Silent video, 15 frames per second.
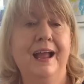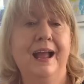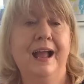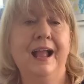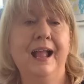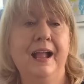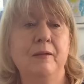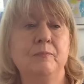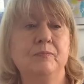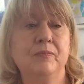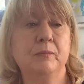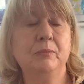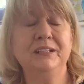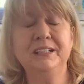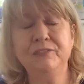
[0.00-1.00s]

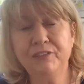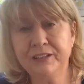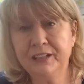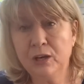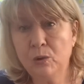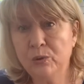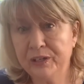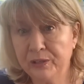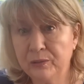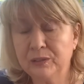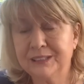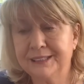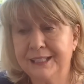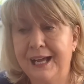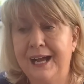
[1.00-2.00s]
But if I don't
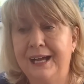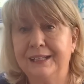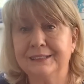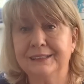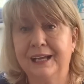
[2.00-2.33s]
use that,